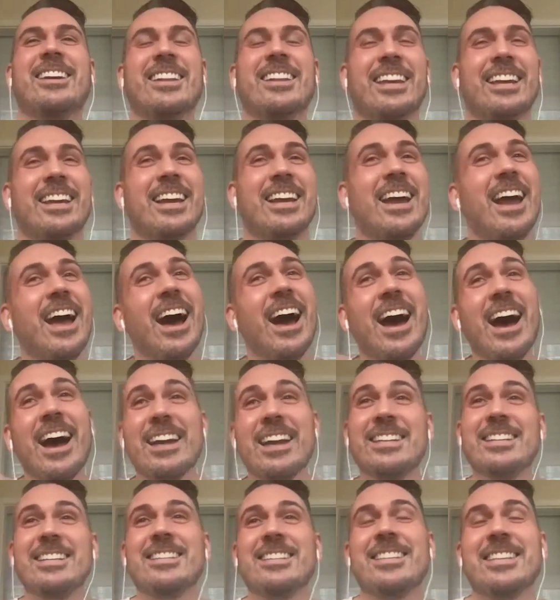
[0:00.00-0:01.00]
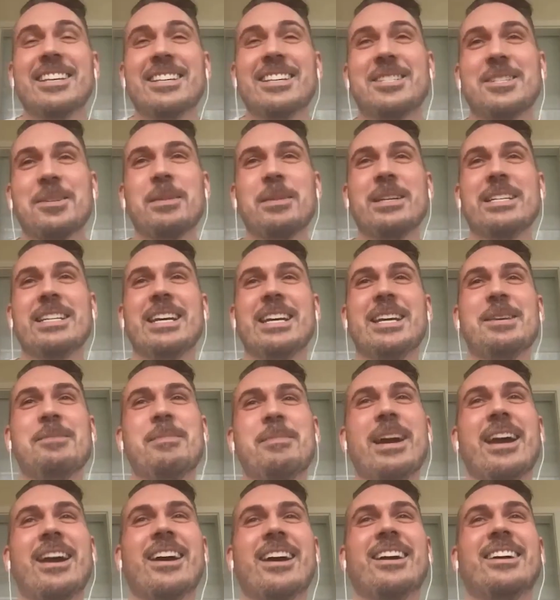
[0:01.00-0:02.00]
like I did things to my teddy
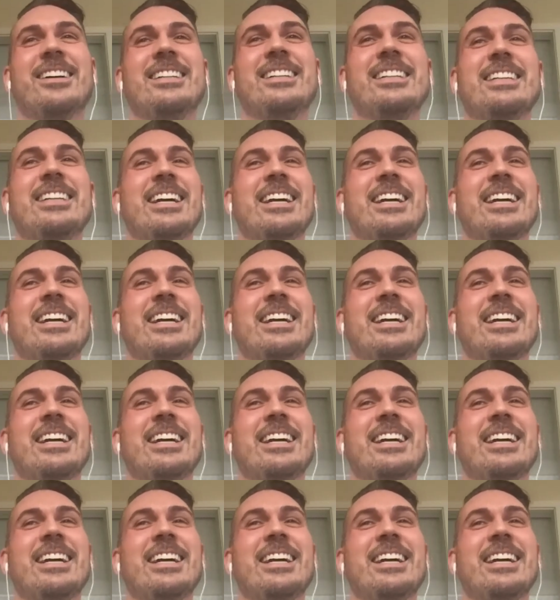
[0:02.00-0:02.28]
bear.